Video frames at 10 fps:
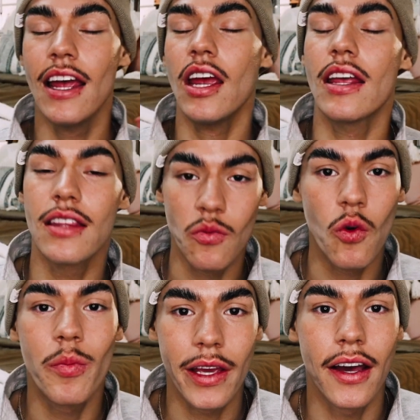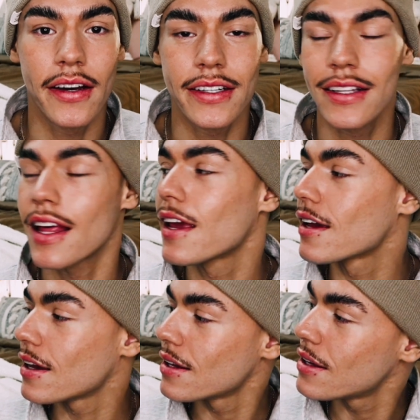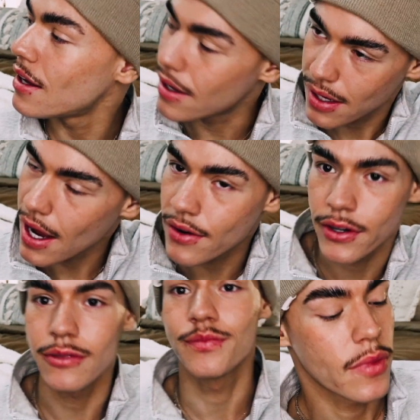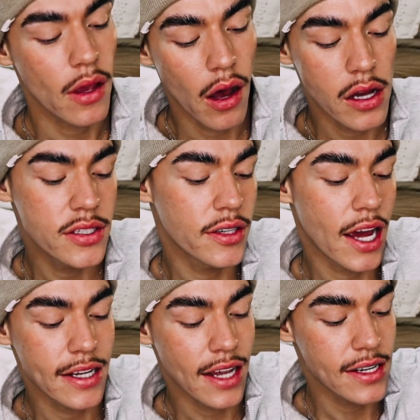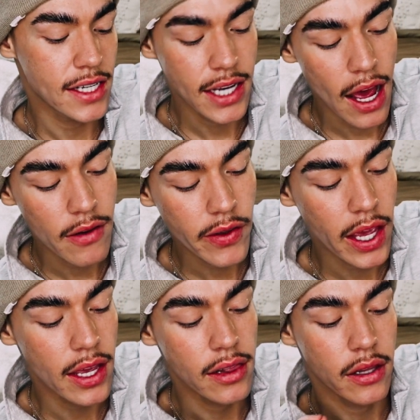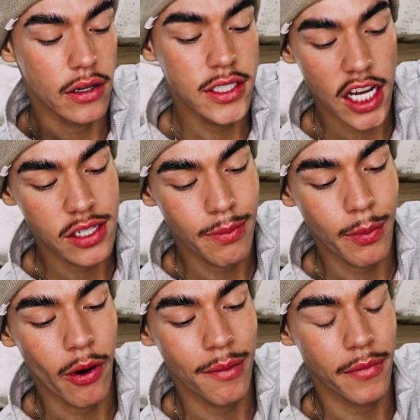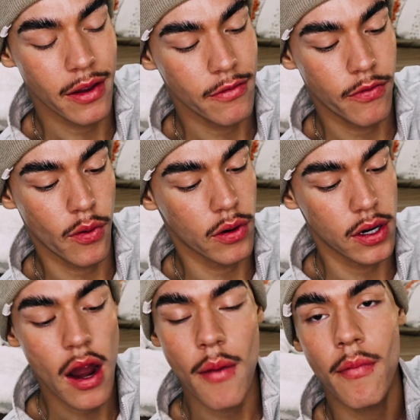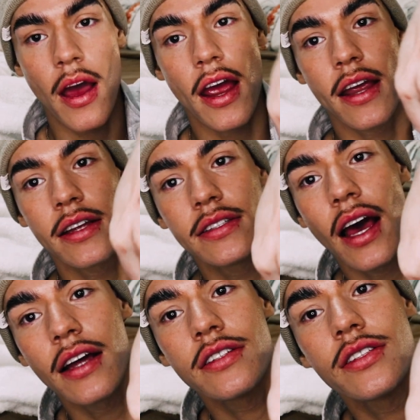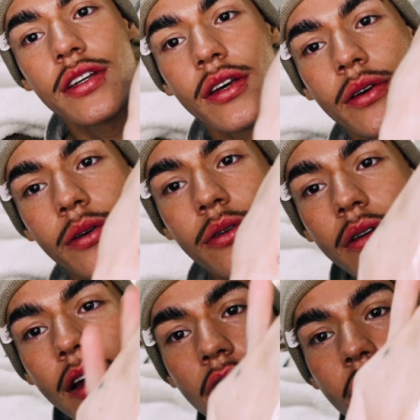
and then we'll be good. Like, I don't know. Also, you guys, I did have a little touch-up appointment for my tattoo.